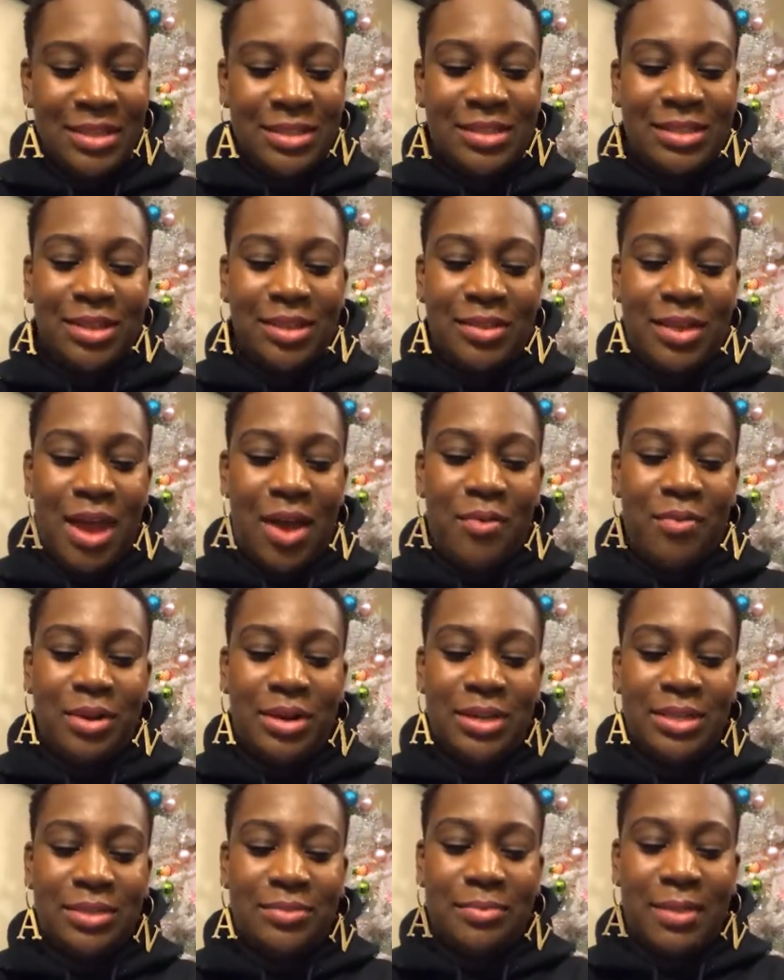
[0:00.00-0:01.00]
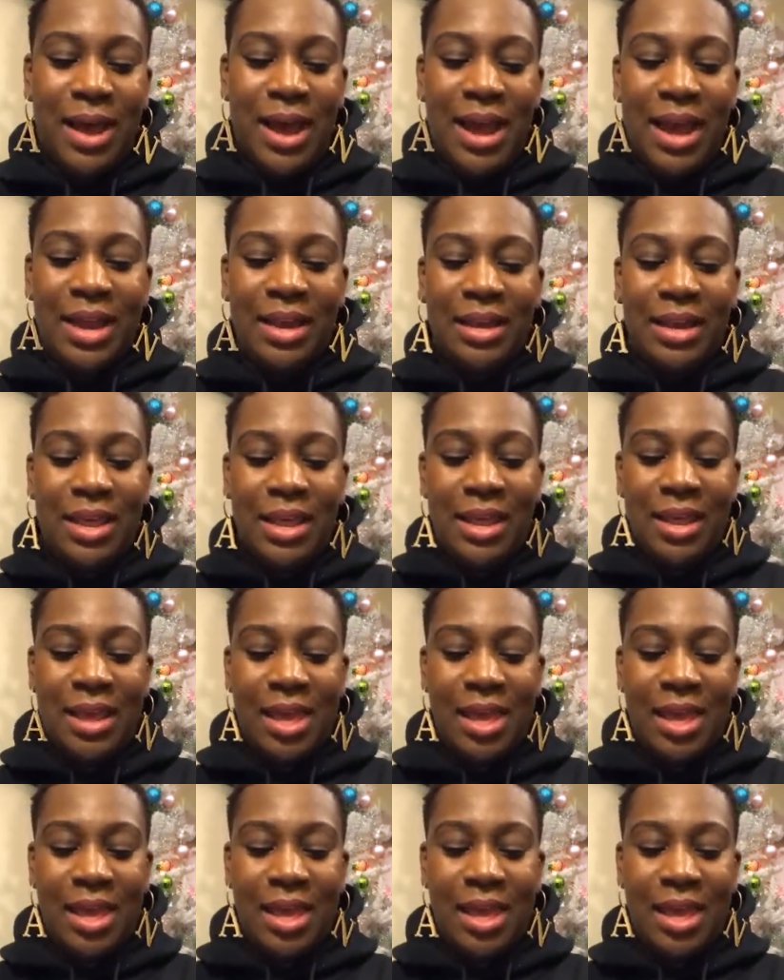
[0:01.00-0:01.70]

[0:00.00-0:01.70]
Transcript: So that one is mine.